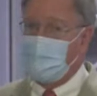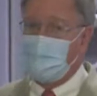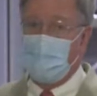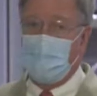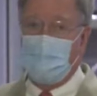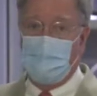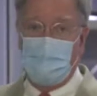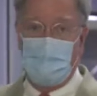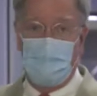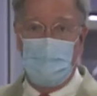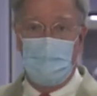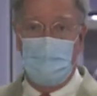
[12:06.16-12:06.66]

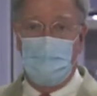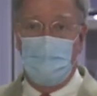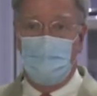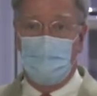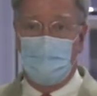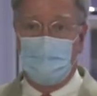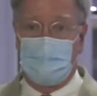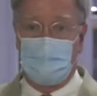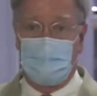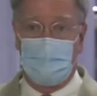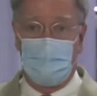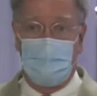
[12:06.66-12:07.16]
about being here
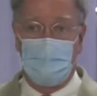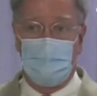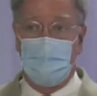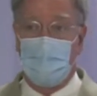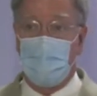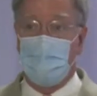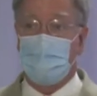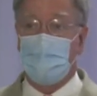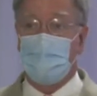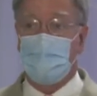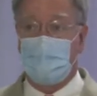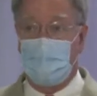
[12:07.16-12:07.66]
today, and
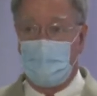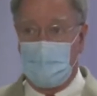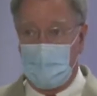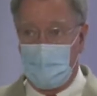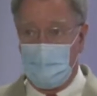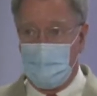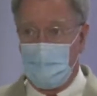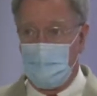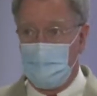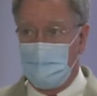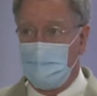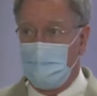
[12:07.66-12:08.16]
I'm excited
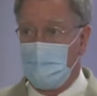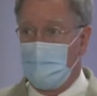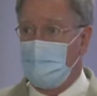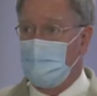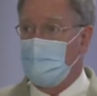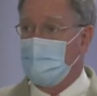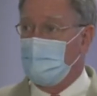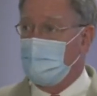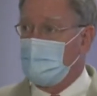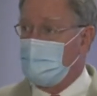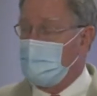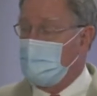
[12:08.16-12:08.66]
about being
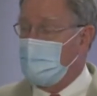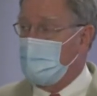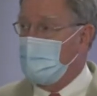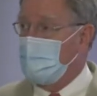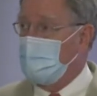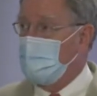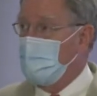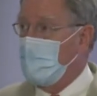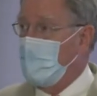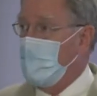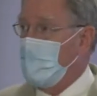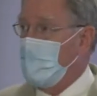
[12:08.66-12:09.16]
here today,